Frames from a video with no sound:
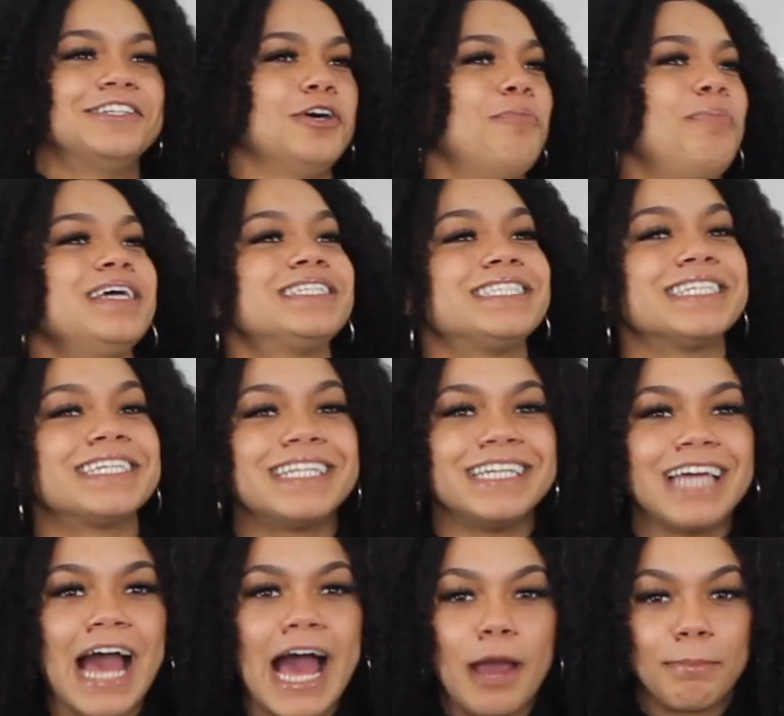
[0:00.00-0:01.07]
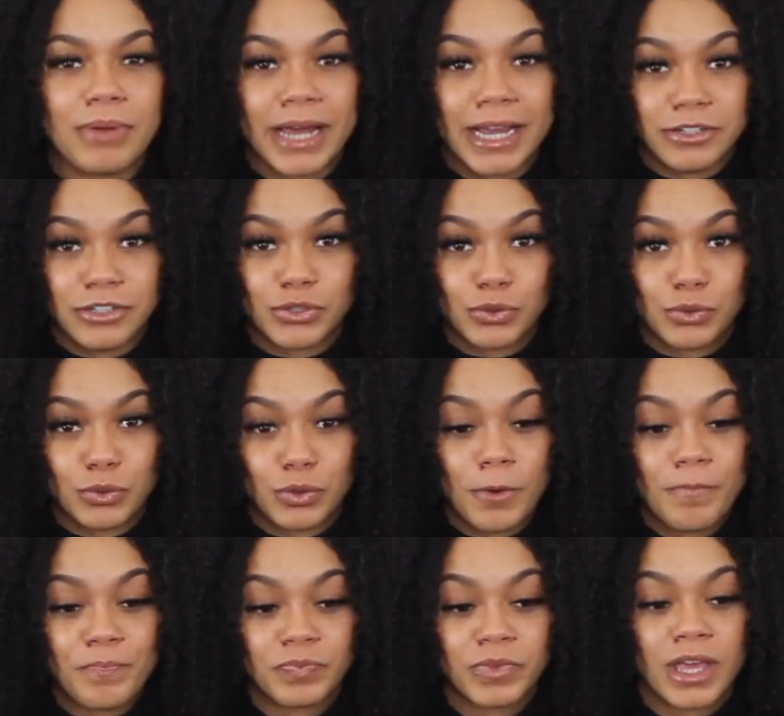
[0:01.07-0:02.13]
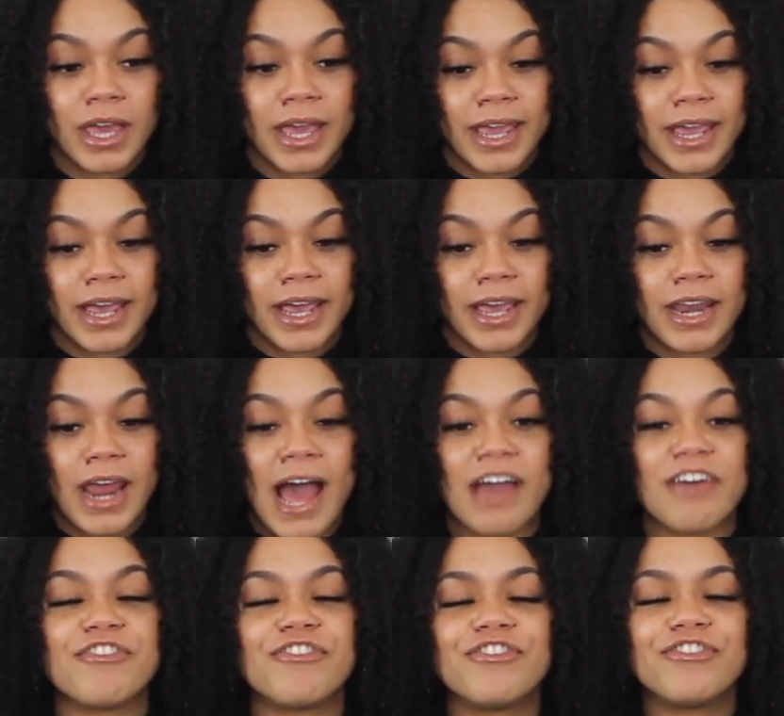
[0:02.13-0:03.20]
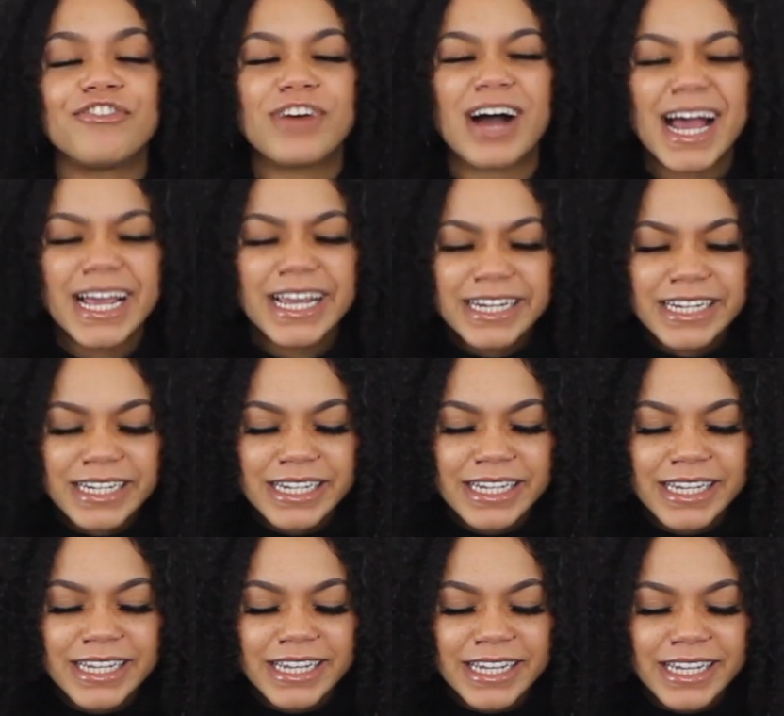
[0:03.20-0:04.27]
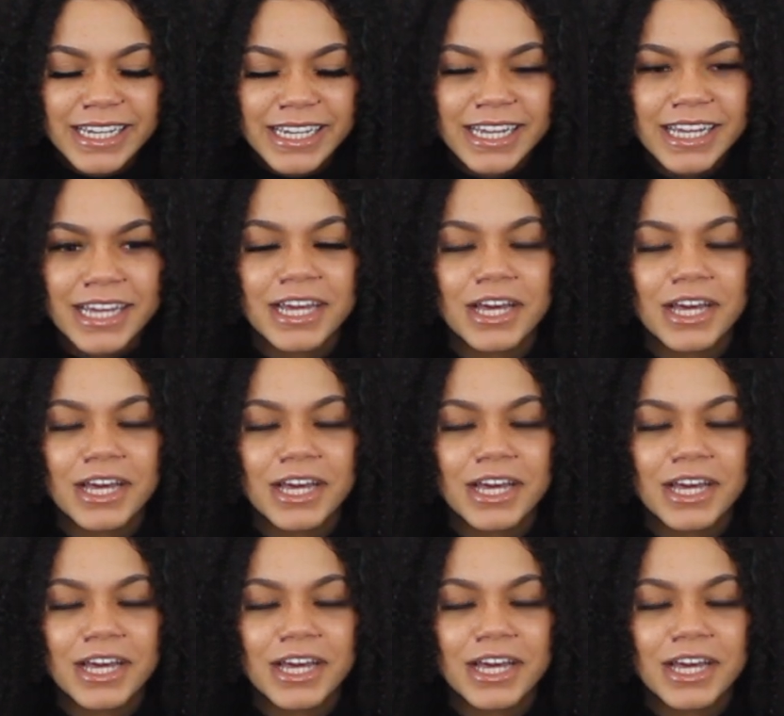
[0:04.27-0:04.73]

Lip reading: So basically, I applied to school, and I finally